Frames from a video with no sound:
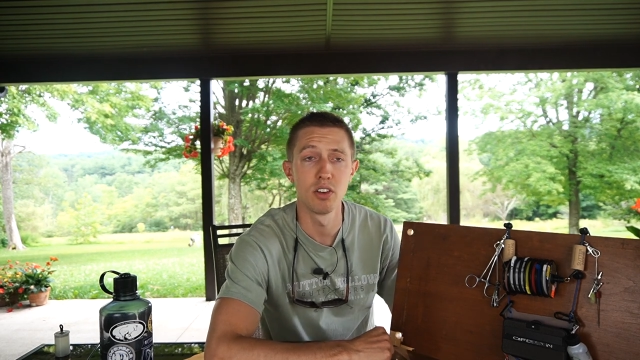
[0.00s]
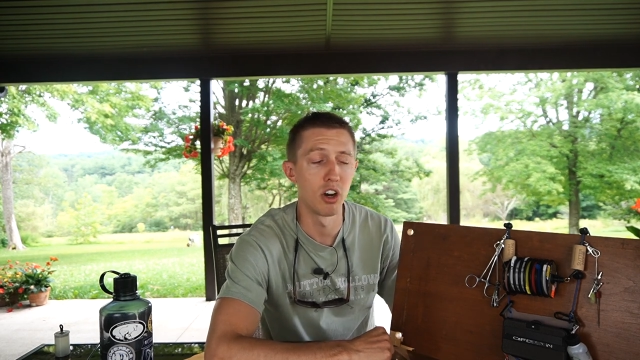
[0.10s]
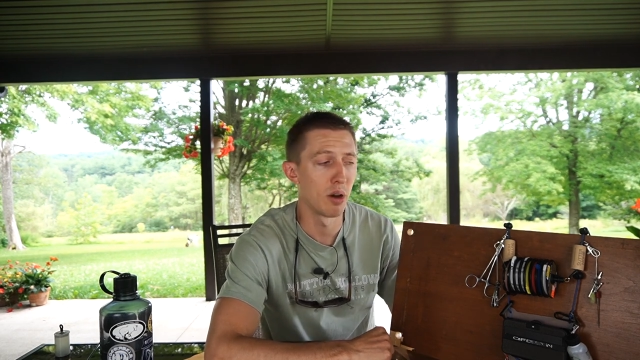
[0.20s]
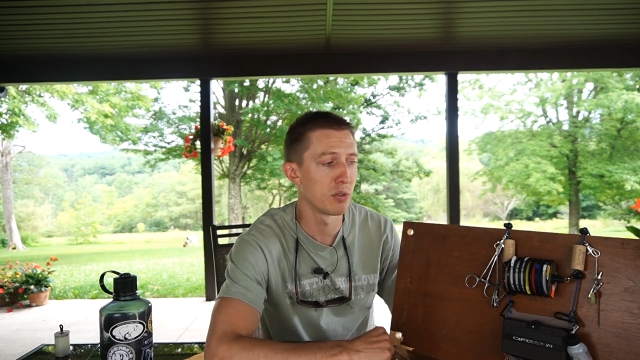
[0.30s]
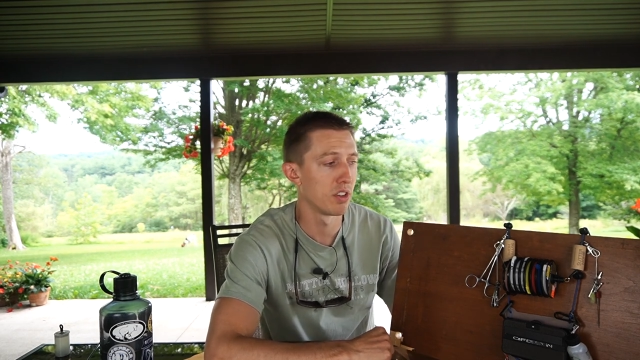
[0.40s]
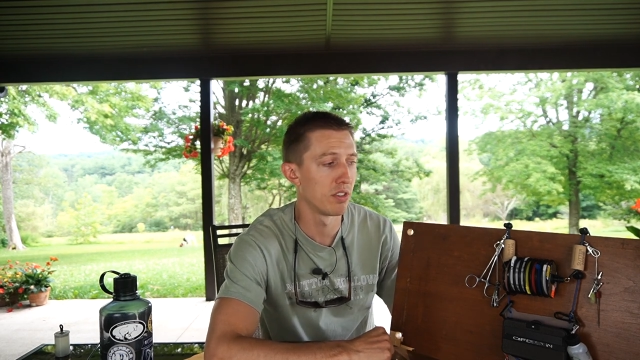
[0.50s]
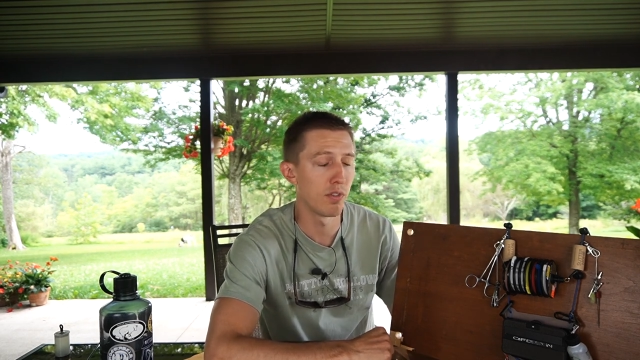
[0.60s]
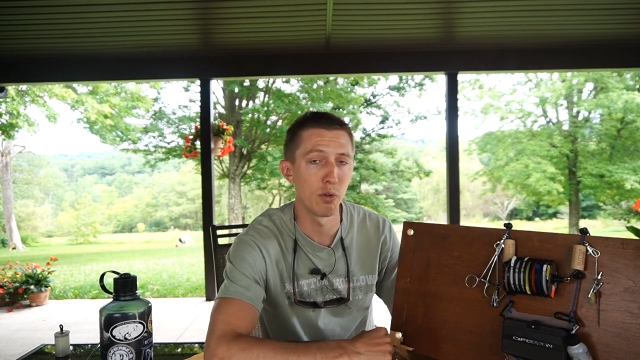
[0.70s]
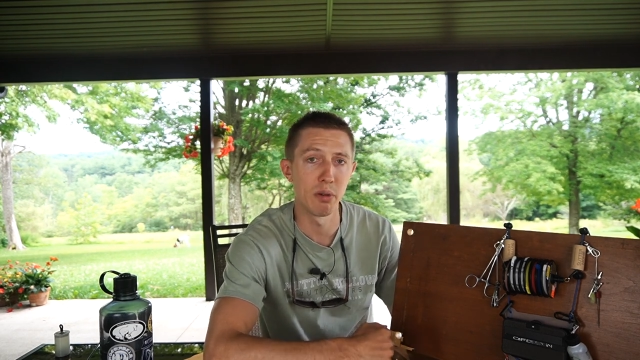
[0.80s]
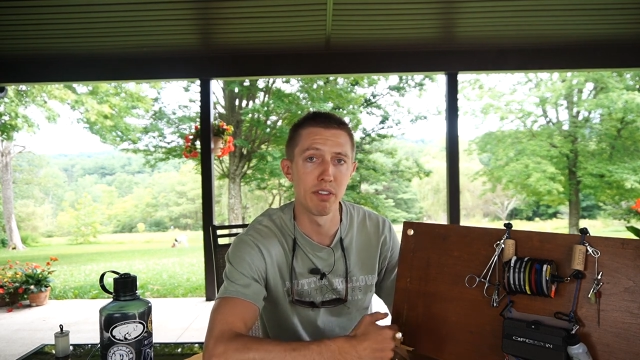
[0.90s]
options
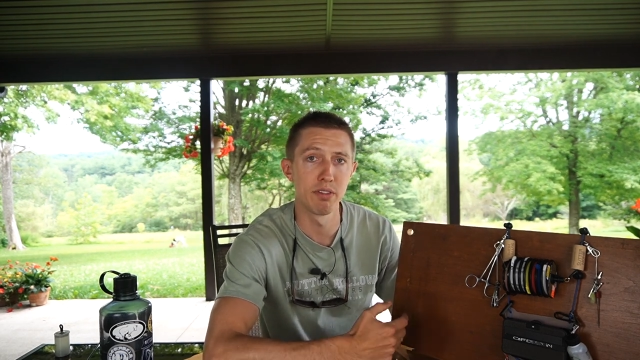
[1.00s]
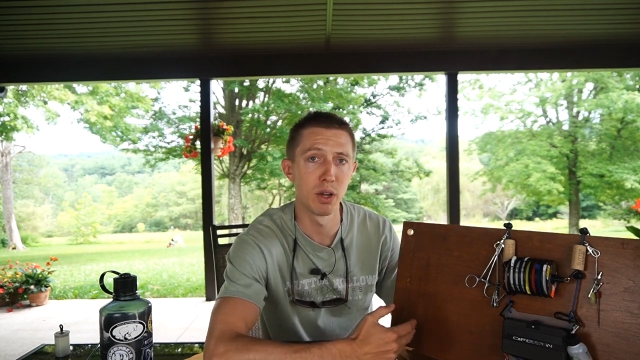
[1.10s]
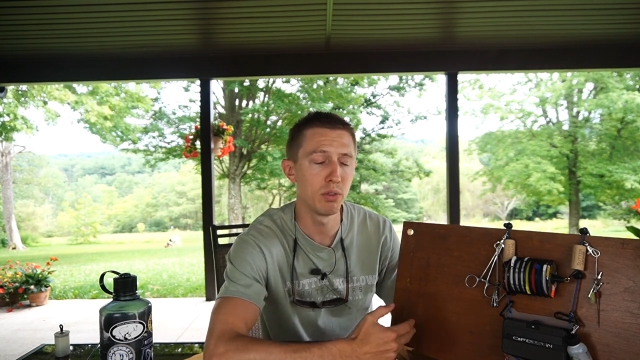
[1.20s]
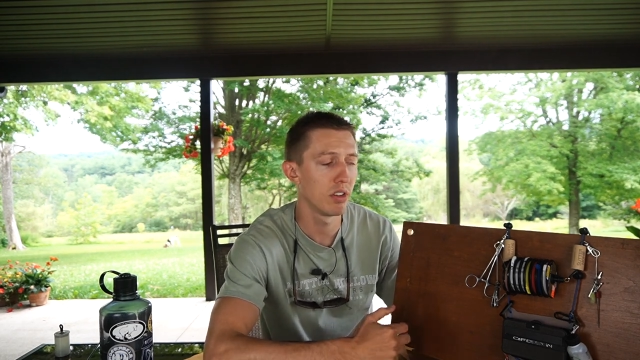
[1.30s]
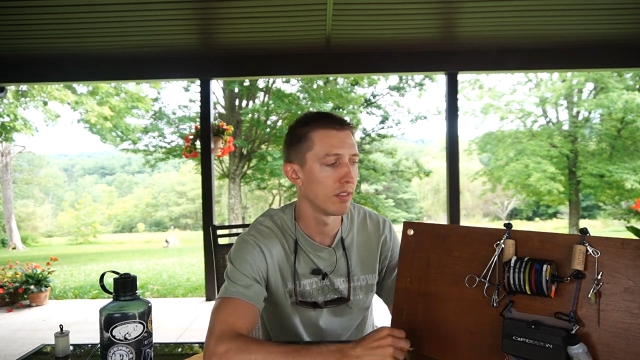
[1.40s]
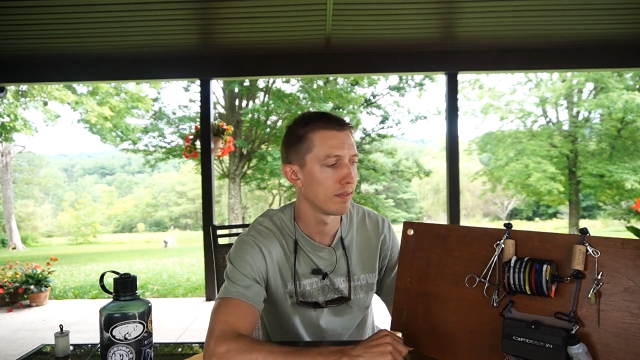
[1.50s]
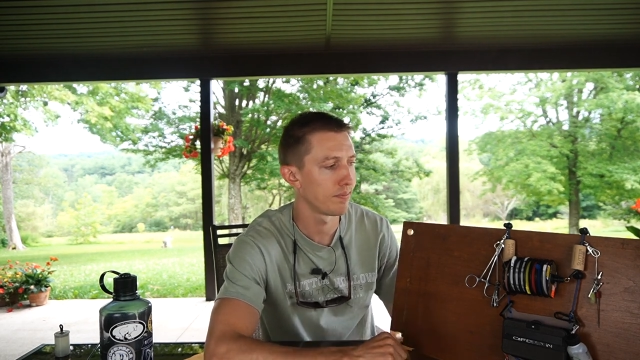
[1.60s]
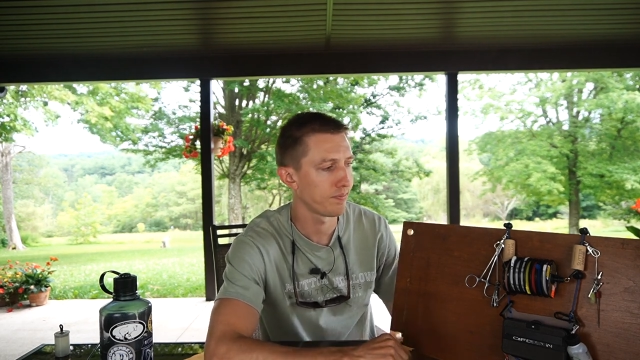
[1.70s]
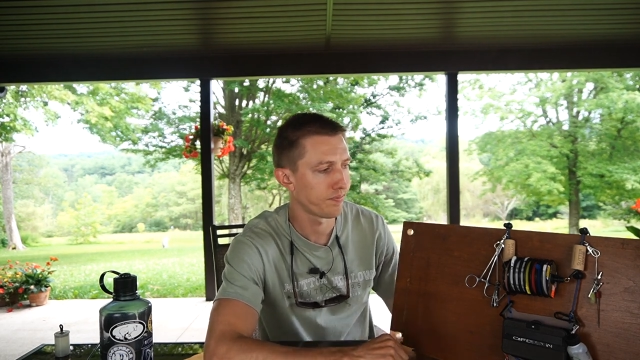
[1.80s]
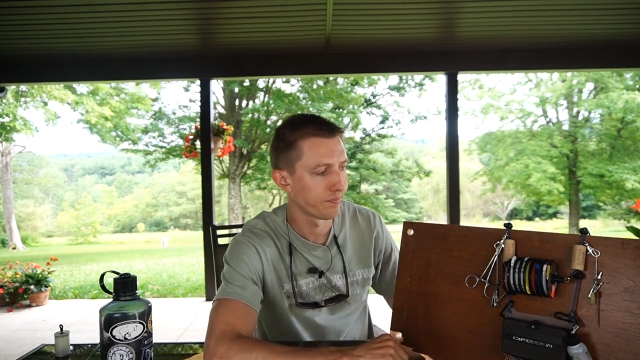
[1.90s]
for my float.
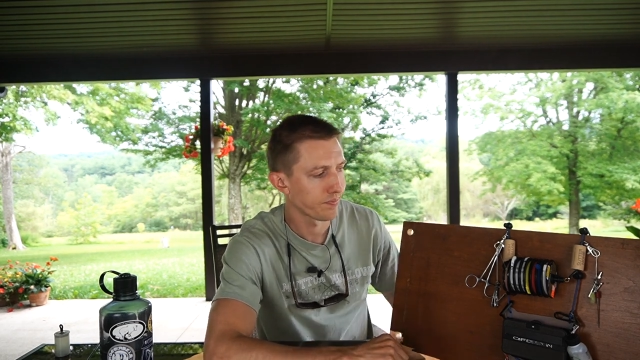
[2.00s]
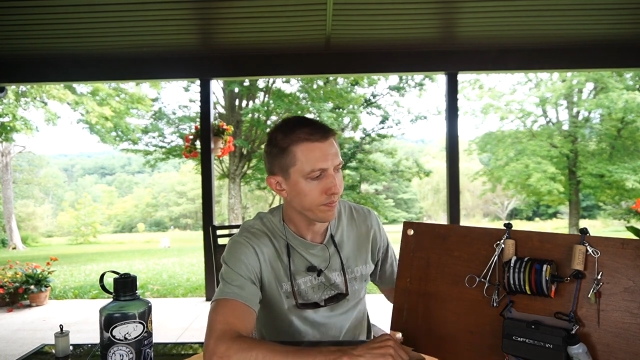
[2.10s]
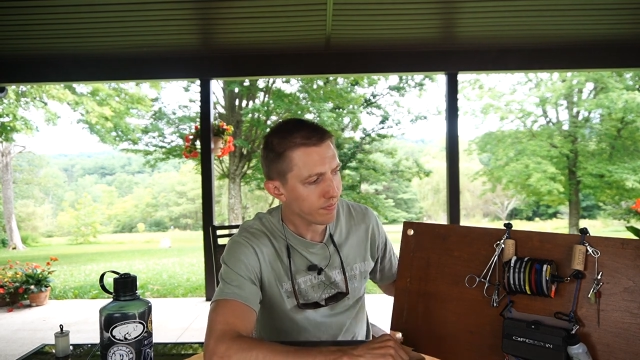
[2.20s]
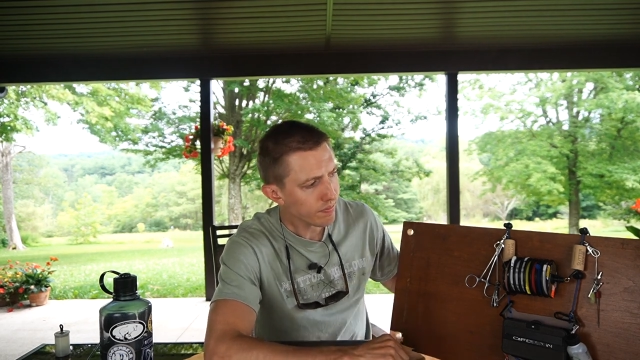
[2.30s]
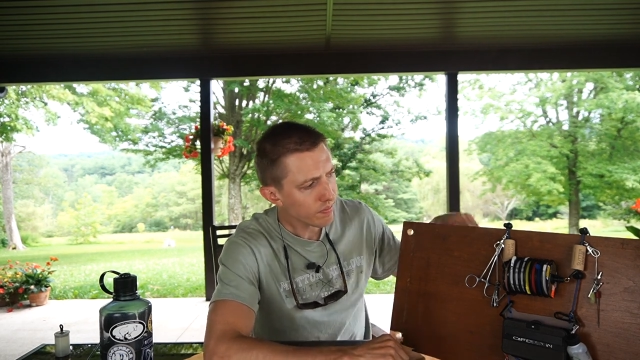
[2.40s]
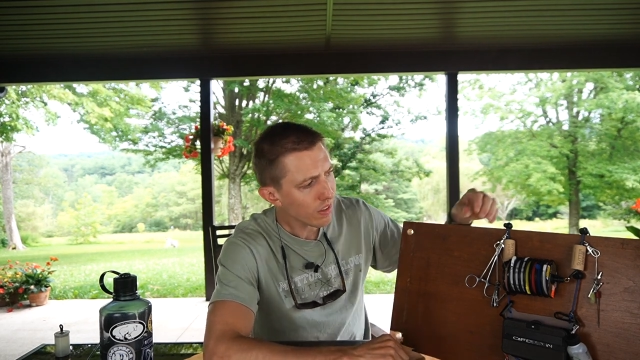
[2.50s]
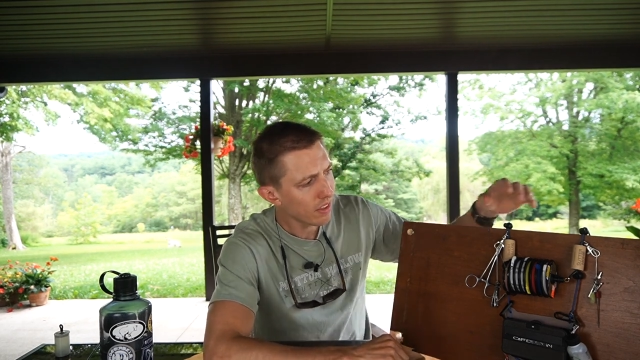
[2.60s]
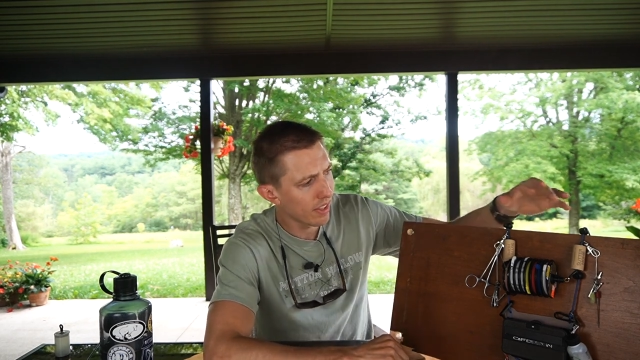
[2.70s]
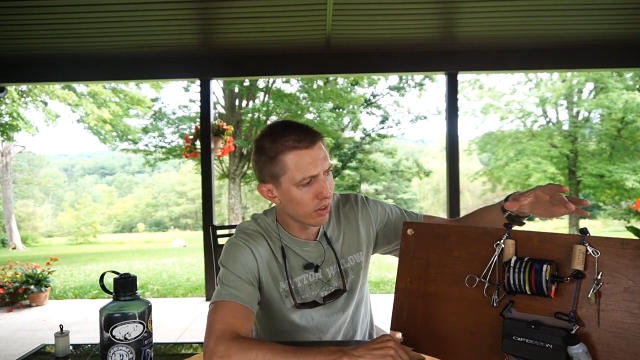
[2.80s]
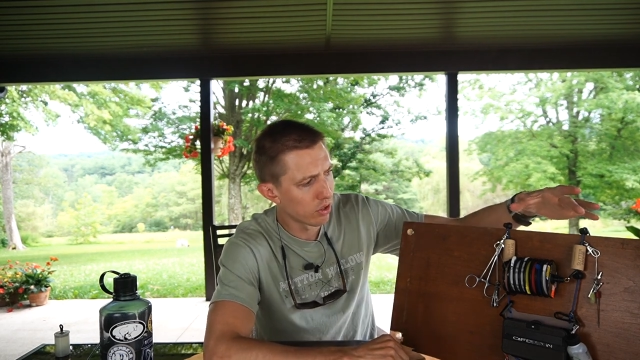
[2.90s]

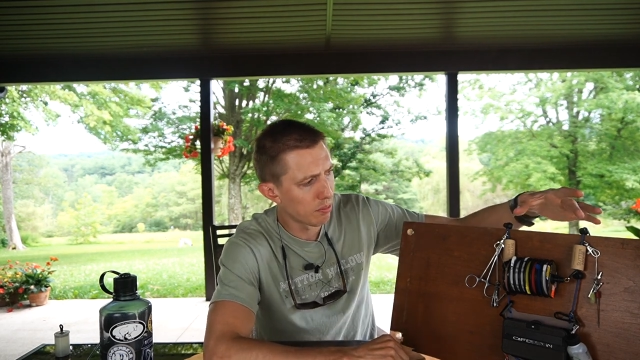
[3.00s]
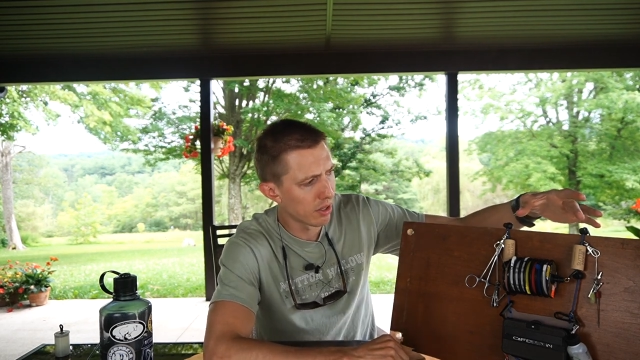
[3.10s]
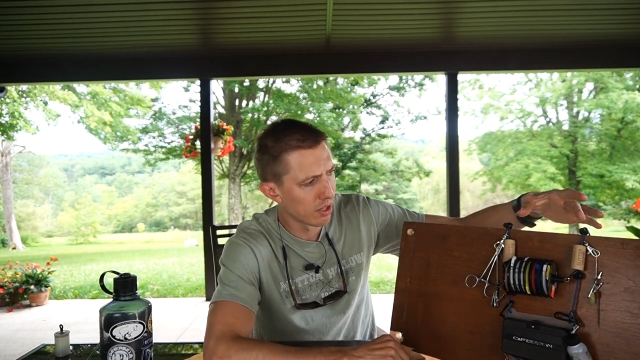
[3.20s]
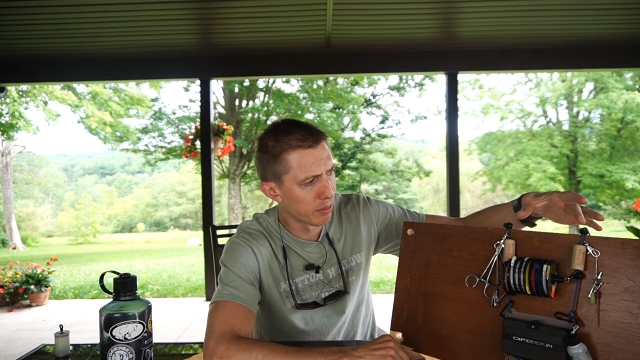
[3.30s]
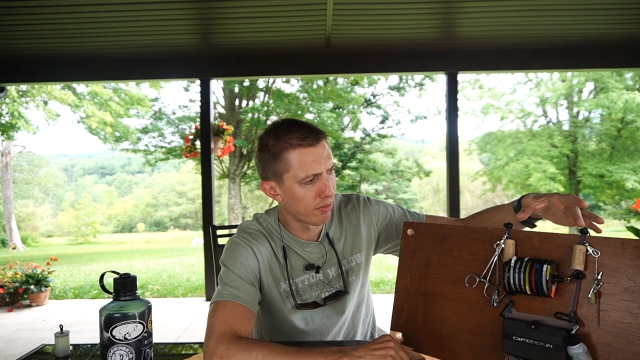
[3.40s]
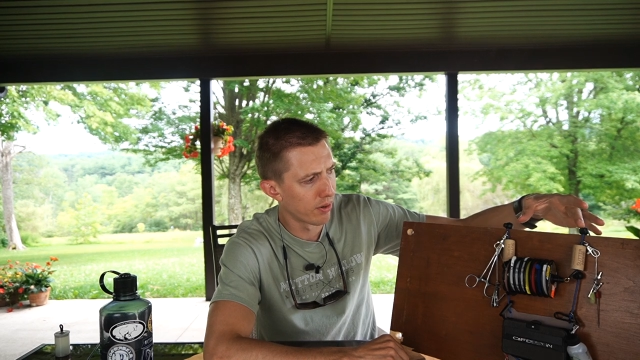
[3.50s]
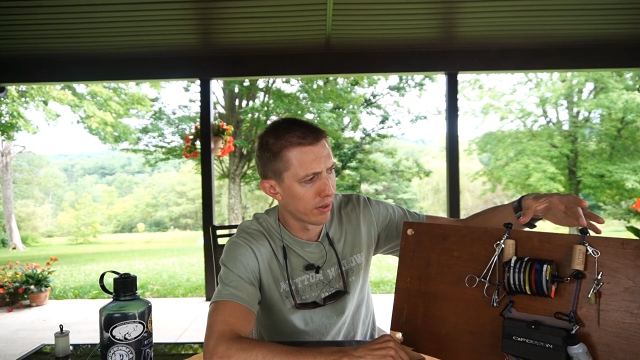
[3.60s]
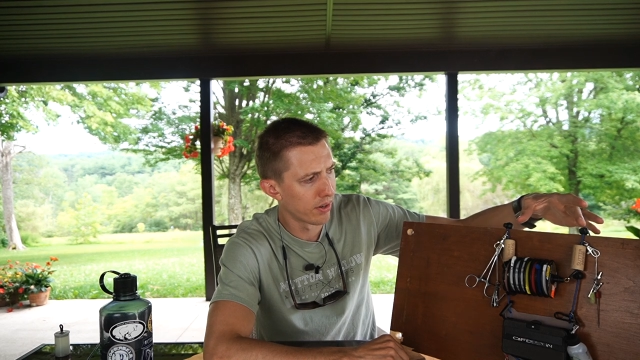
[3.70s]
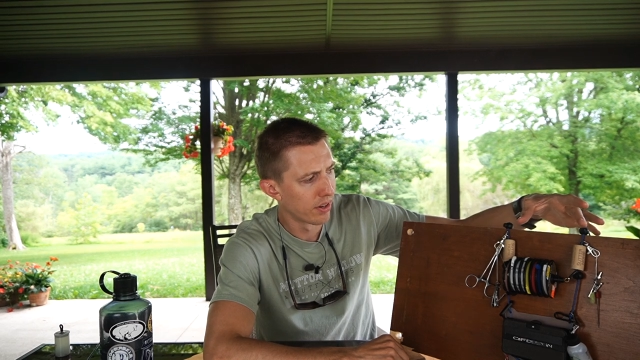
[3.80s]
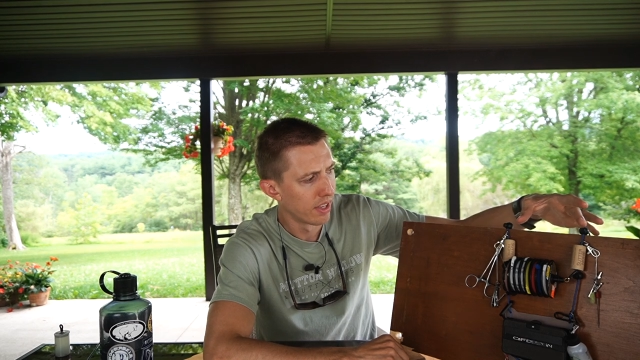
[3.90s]
Then going up a little bit
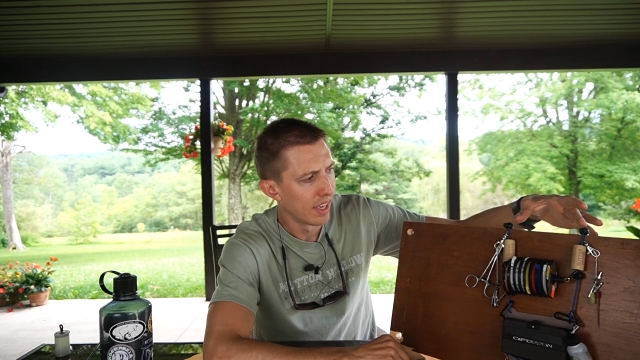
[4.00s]
further,